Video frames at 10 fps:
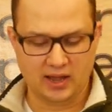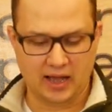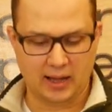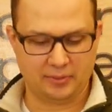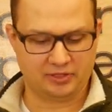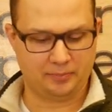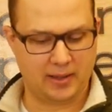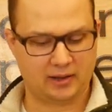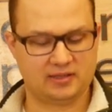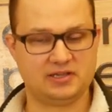Uh, but the
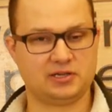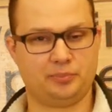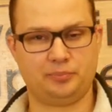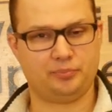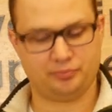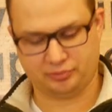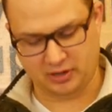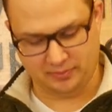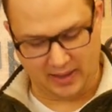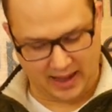penalties are
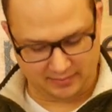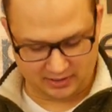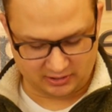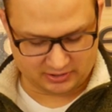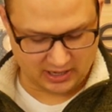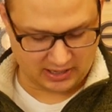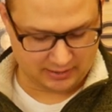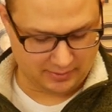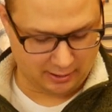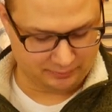pretty bad. I mean, you're
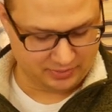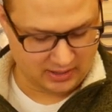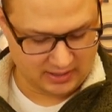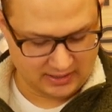talking about